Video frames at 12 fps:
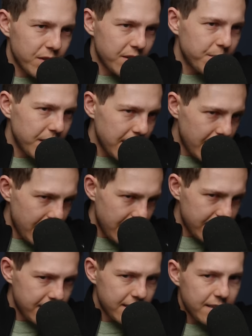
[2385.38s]
risk and be in
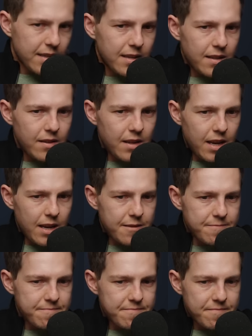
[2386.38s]
it
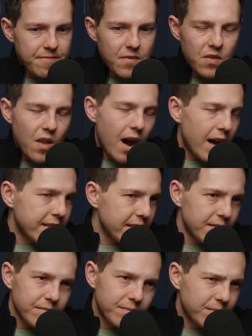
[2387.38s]
than not.
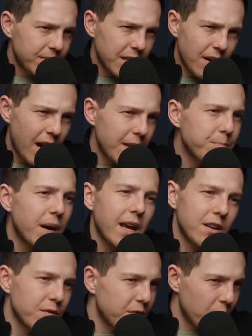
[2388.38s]
And, you know, I, but I
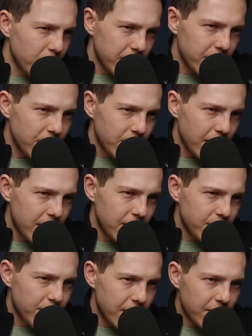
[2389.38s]
could afford to do that.
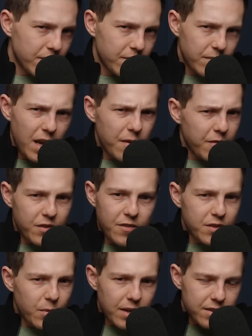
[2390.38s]
Sure. But yeah, if,
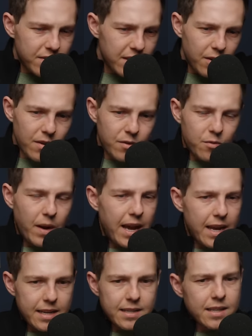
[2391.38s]
if someone has, you know, a
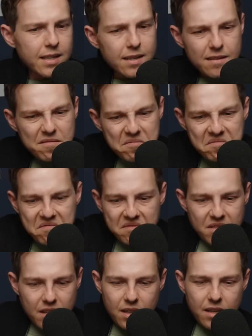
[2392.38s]
grand,
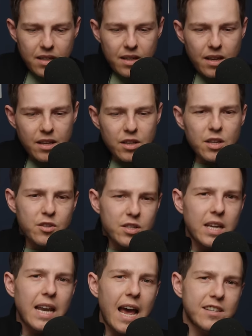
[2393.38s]
it
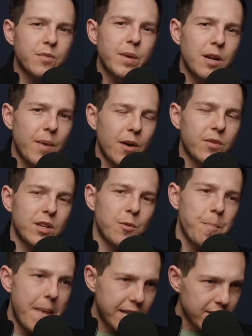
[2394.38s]
just, it has to be an amount that
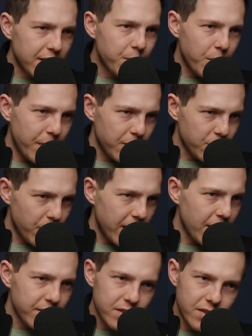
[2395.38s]
you're mentally prepared to write off to